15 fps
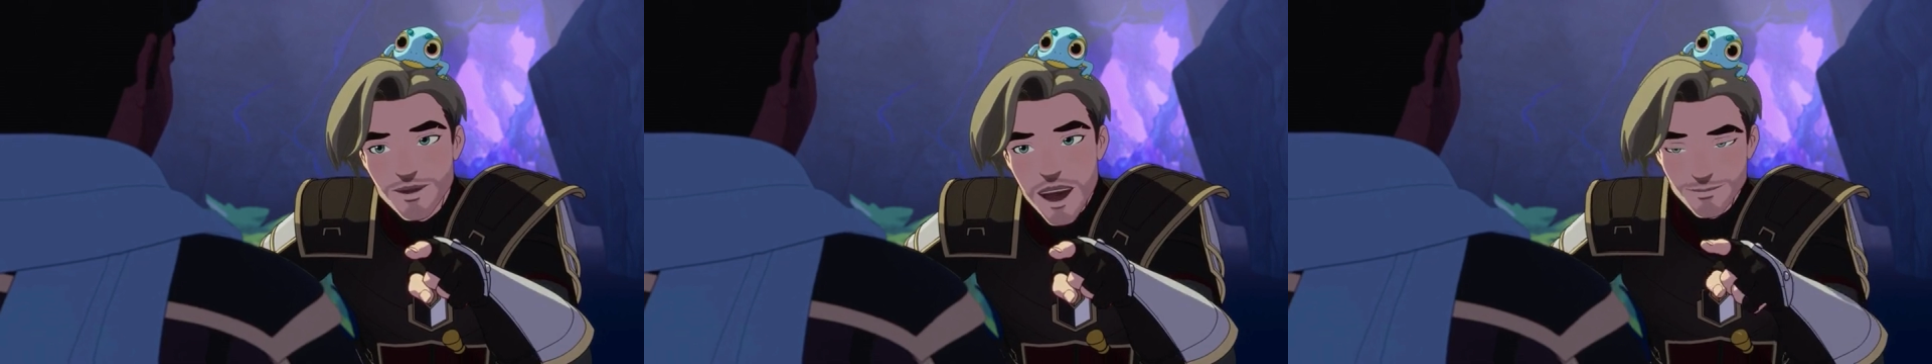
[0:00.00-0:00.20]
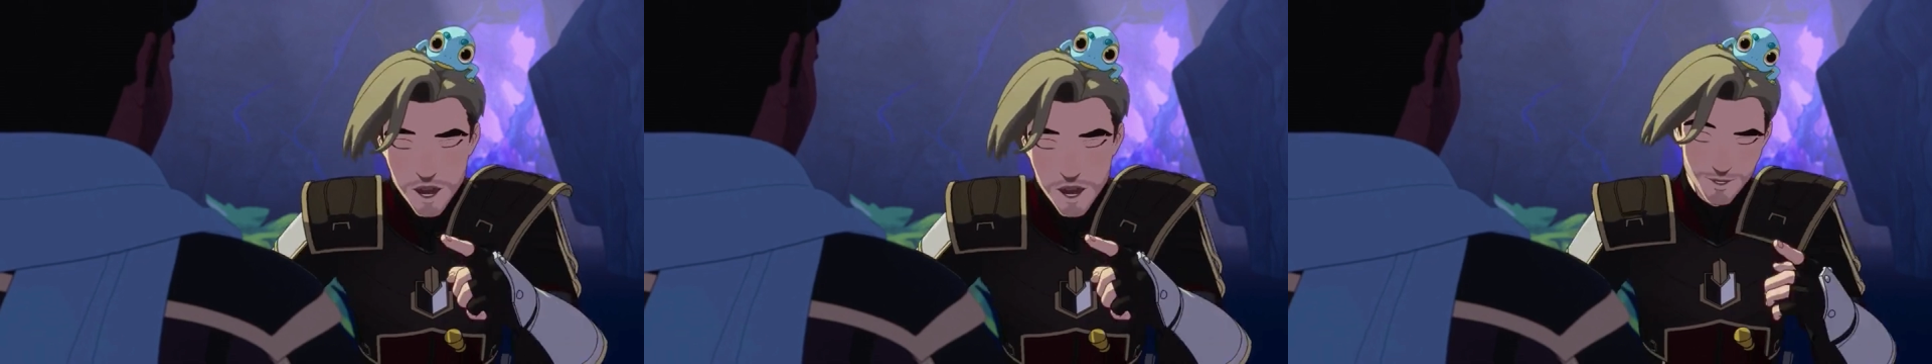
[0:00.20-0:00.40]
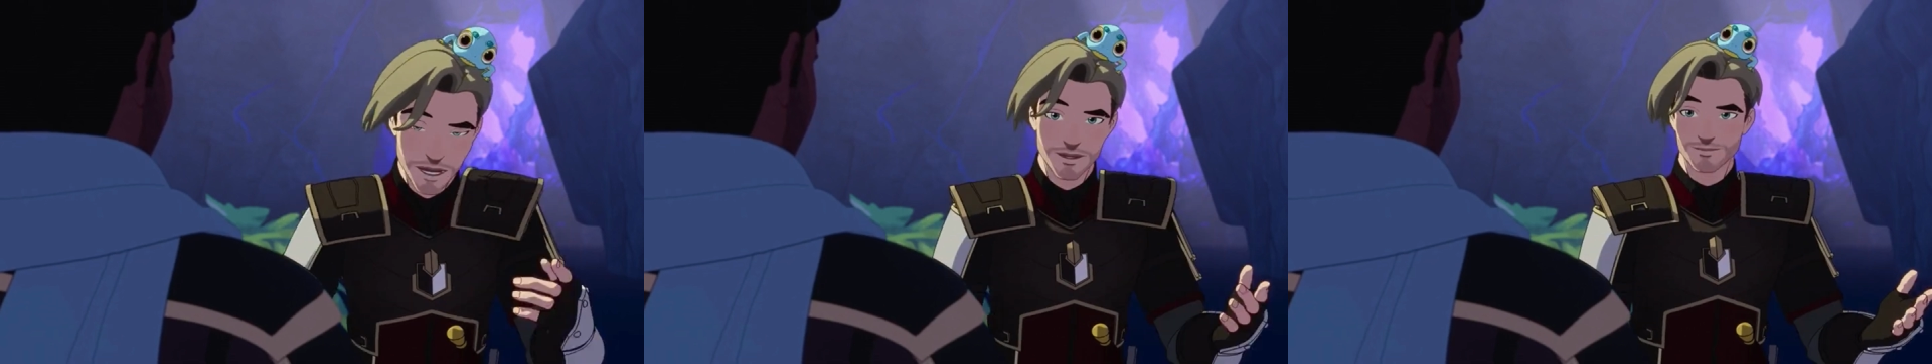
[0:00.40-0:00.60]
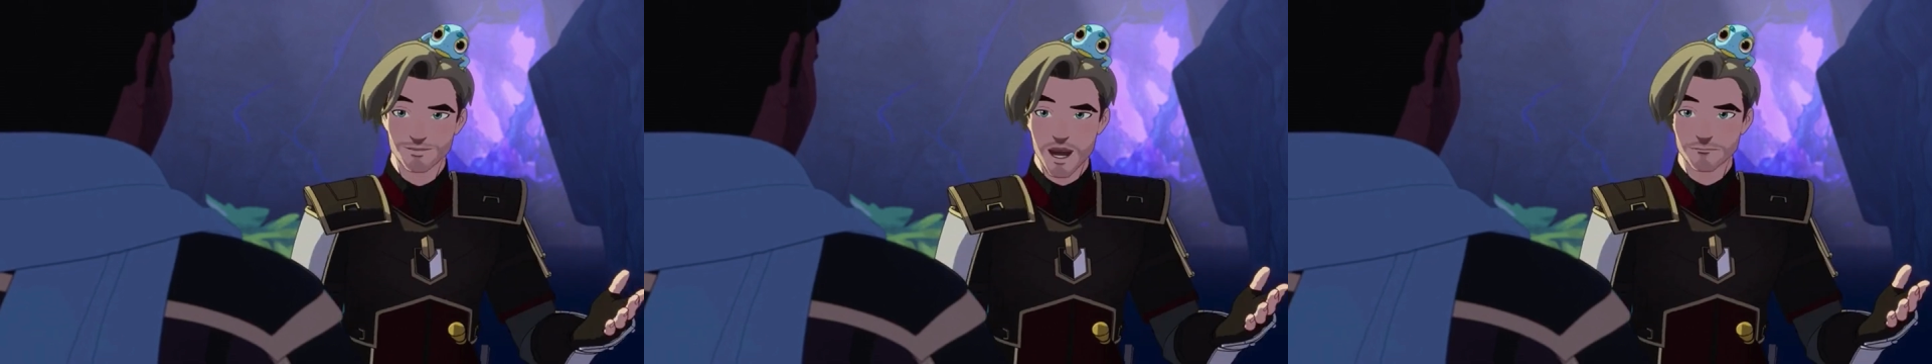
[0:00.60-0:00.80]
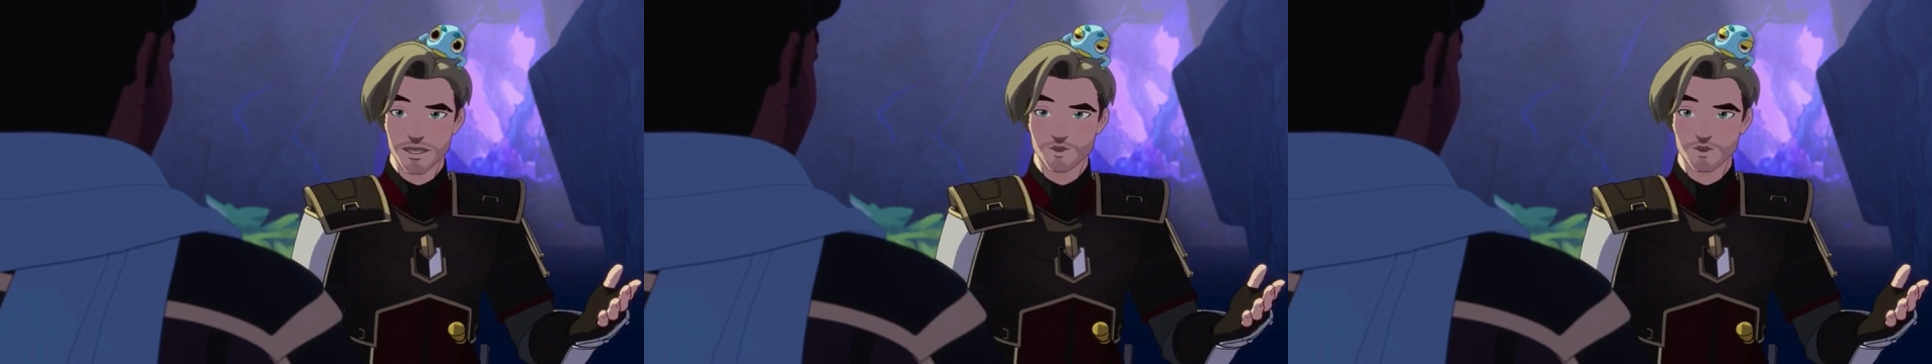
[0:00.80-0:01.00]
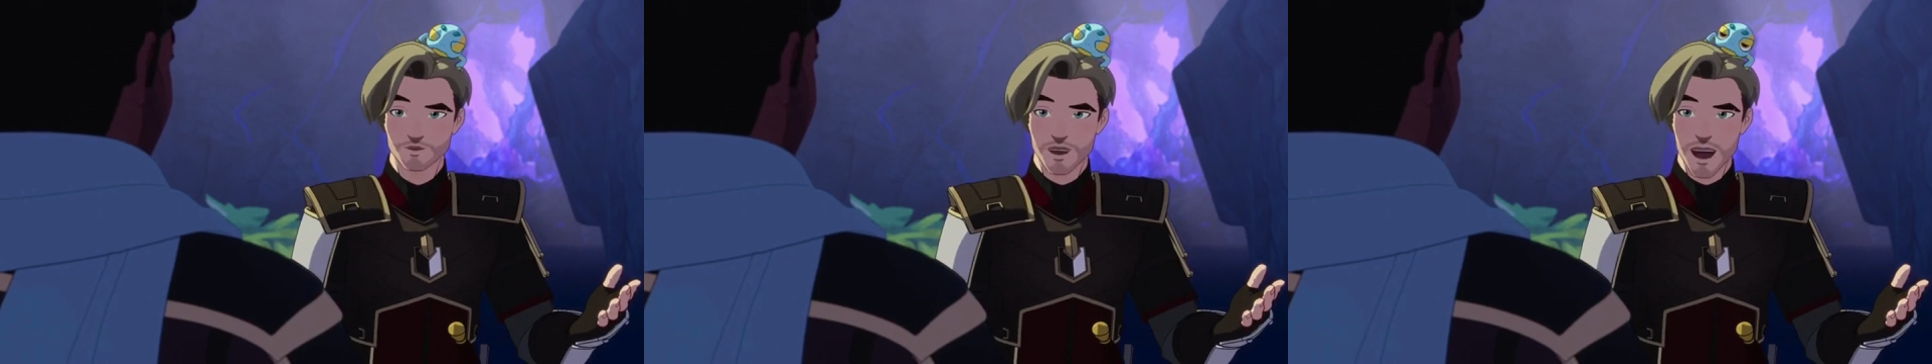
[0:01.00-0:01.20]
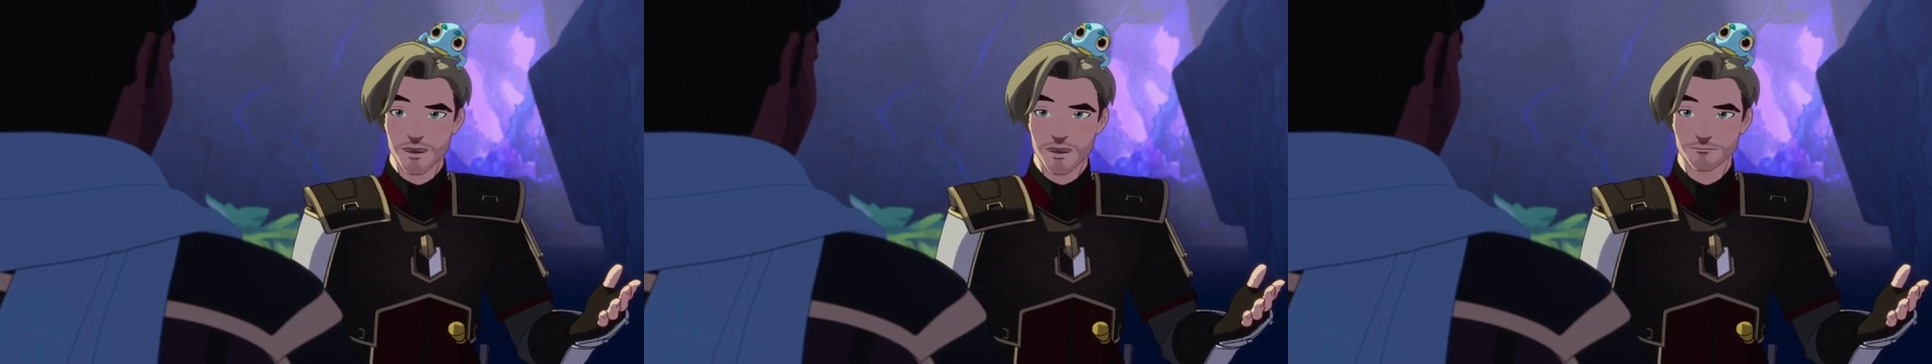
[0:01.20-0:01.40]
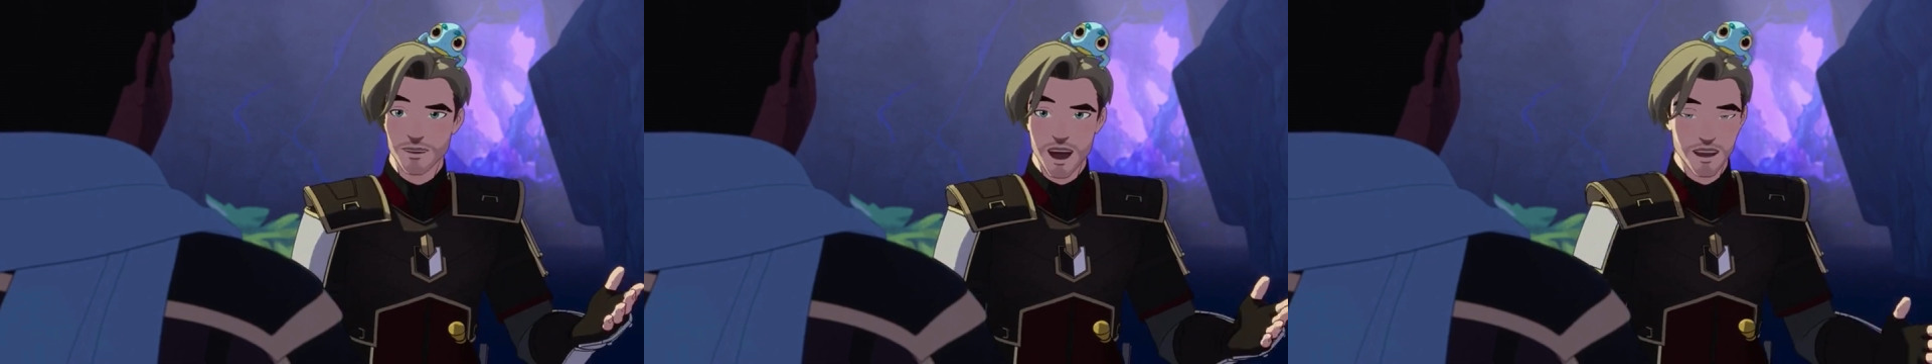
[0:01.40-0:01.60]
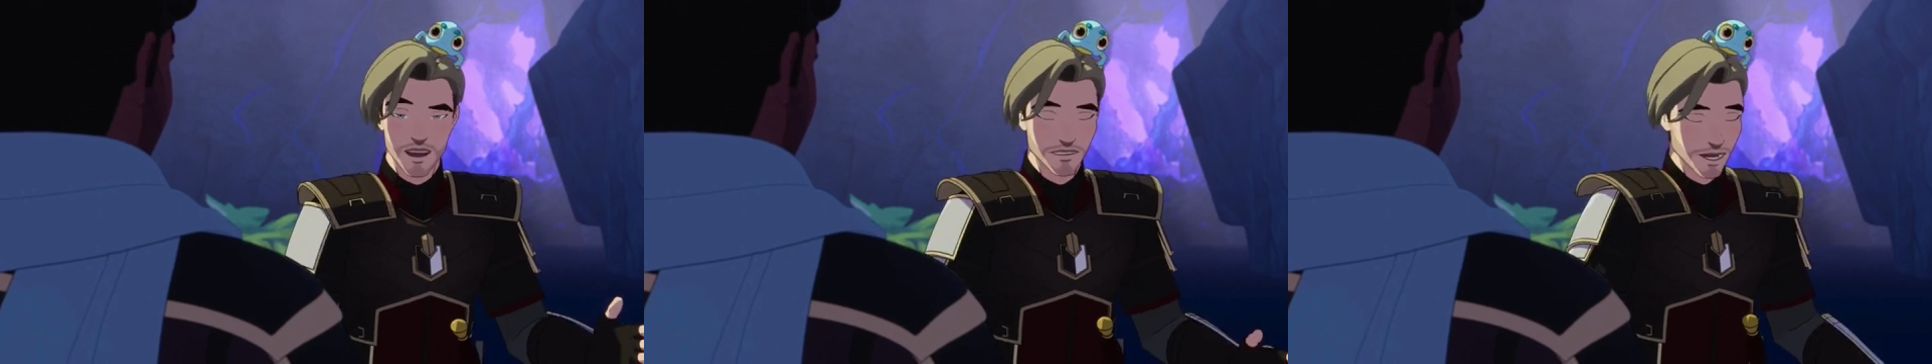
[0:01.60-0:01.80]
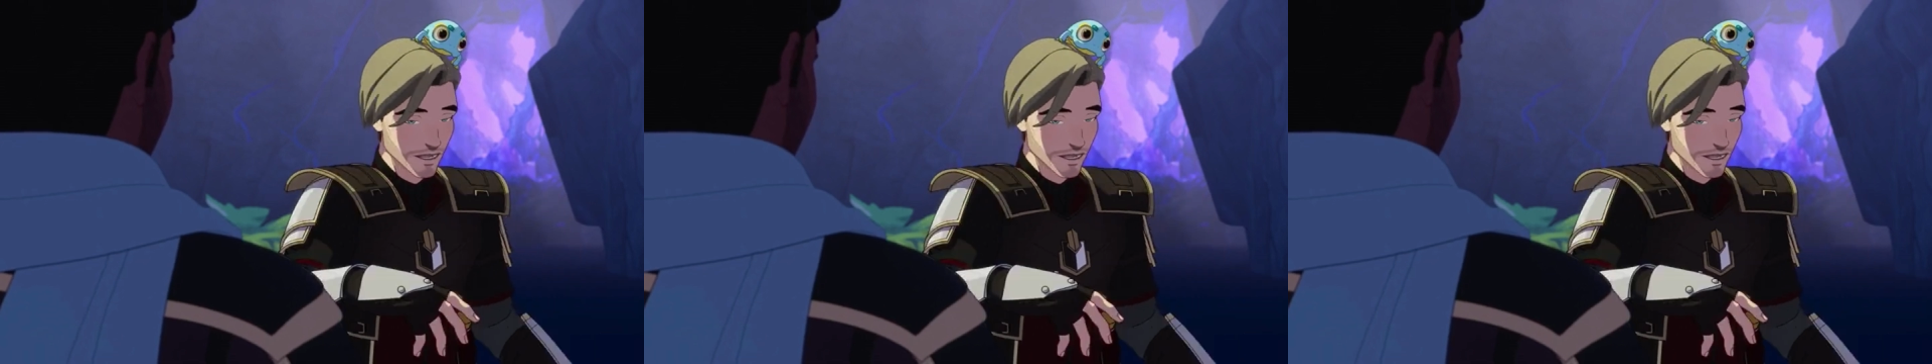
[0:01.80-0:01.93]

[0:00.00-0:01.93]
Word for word: Guard bonding barbecue game night